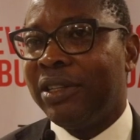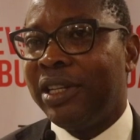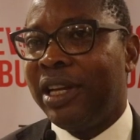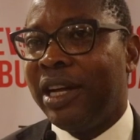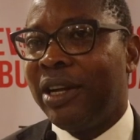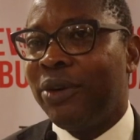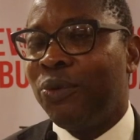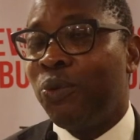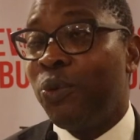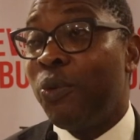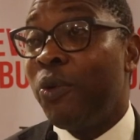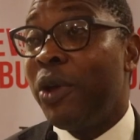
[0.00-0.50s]

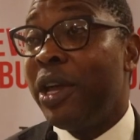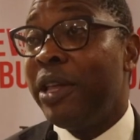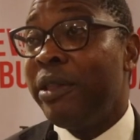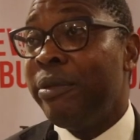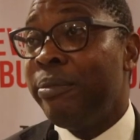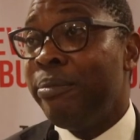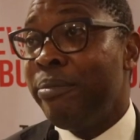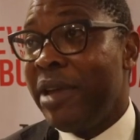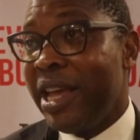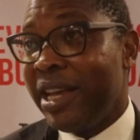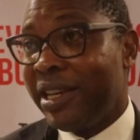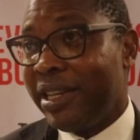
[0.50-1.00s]
order will
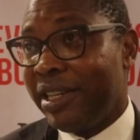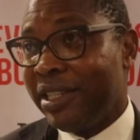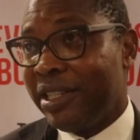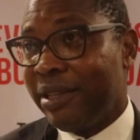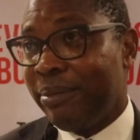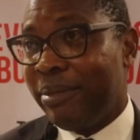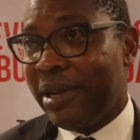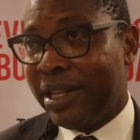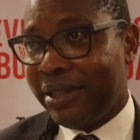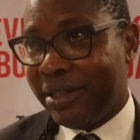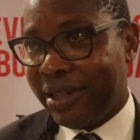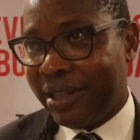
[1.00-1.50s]
make it
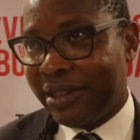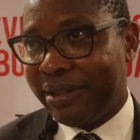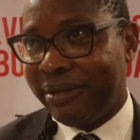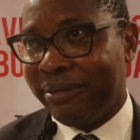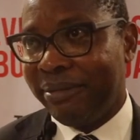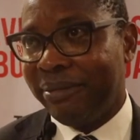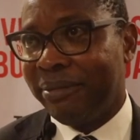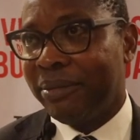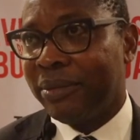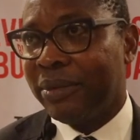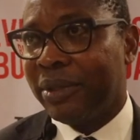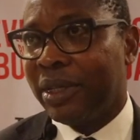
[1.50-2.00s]
better,
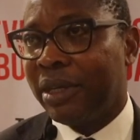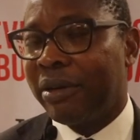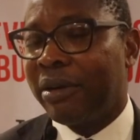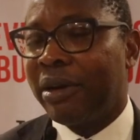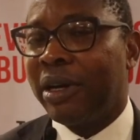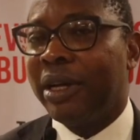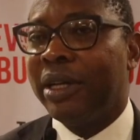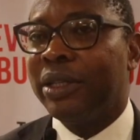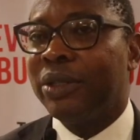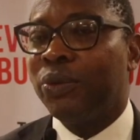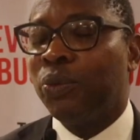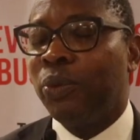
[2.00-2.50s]

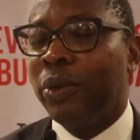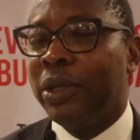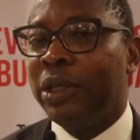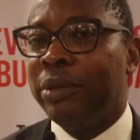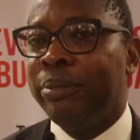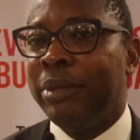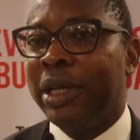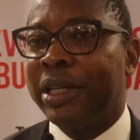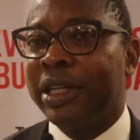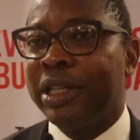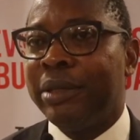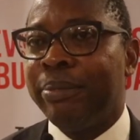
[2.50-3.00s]
right? Will
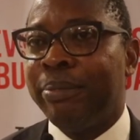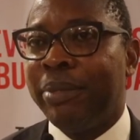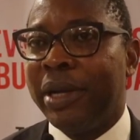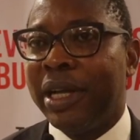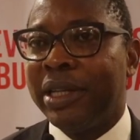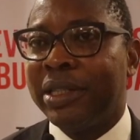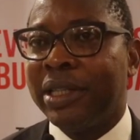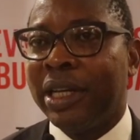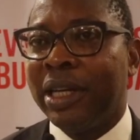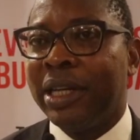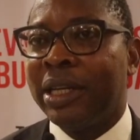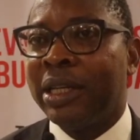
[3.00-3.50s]
make it
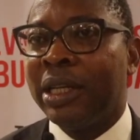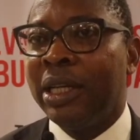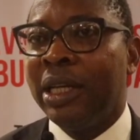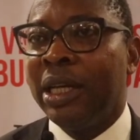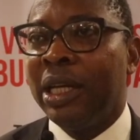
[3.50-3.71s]
better.